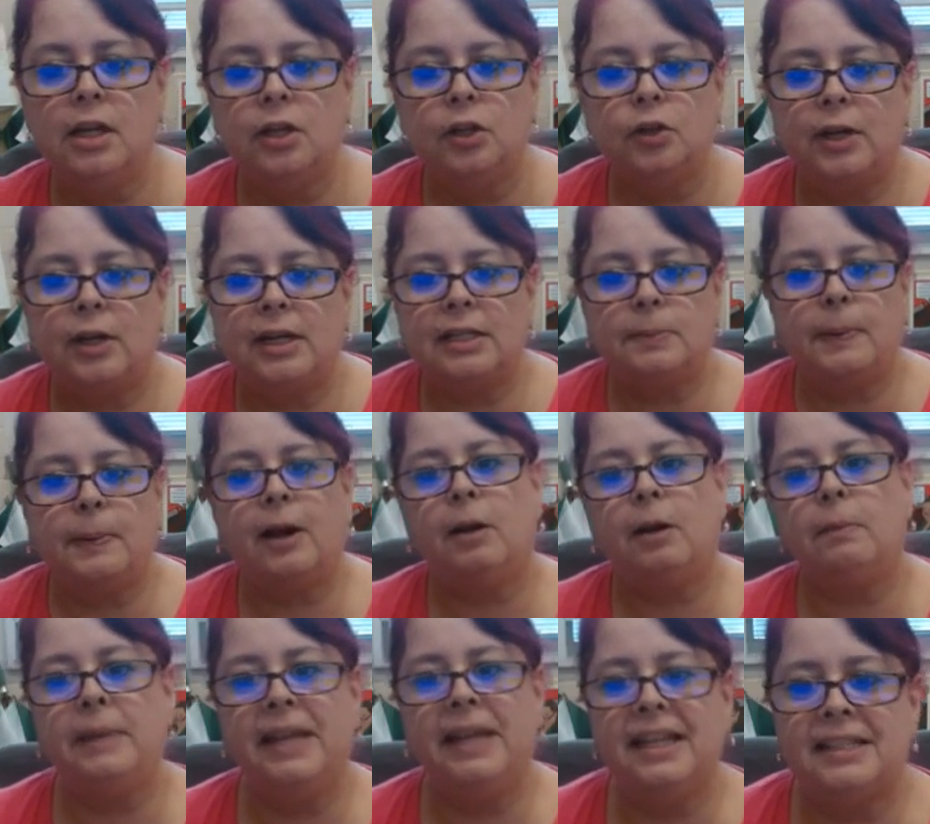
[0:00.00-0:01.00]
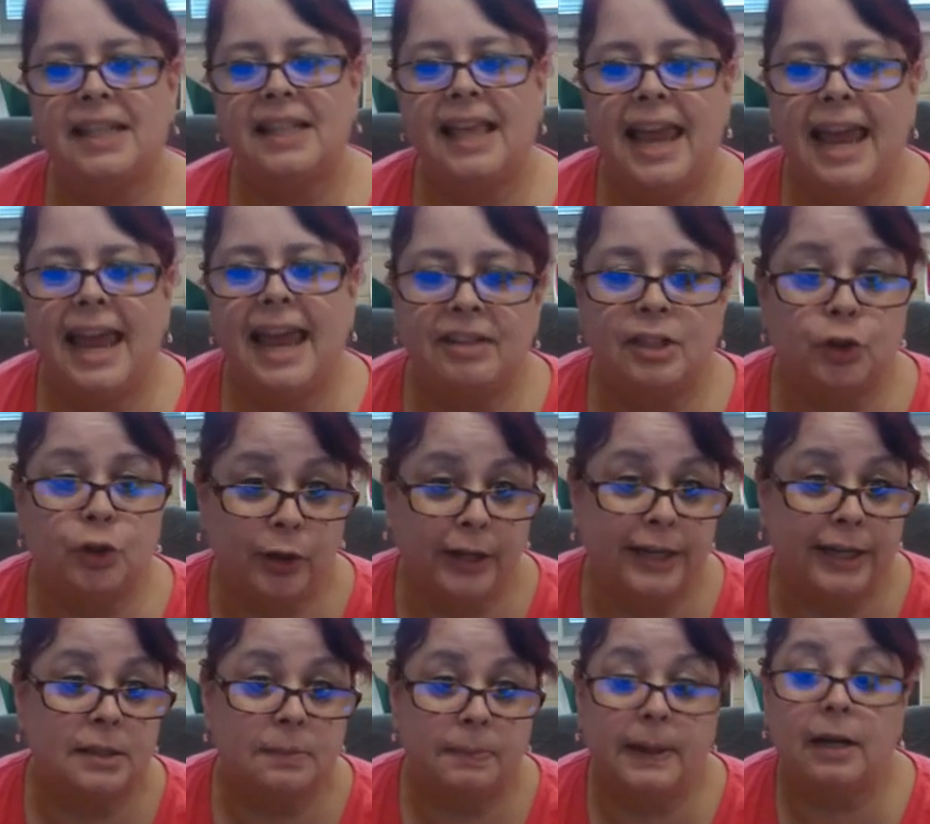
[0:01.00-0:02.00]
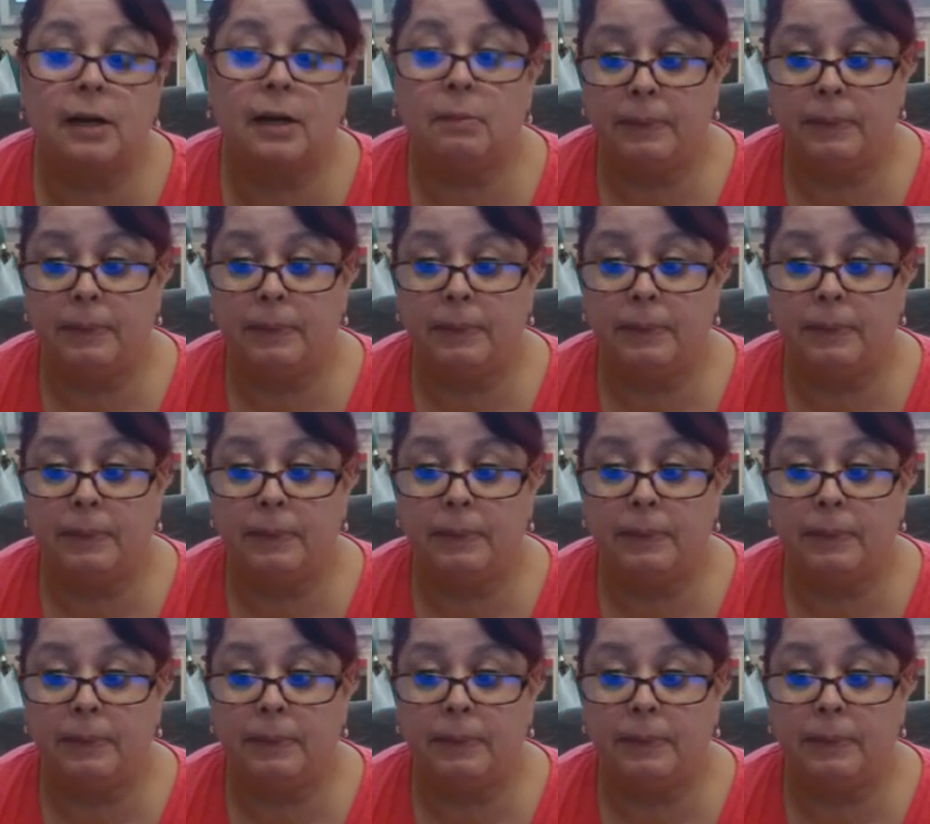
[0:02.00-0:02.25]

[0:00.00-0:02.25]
Transparent means they have a transparent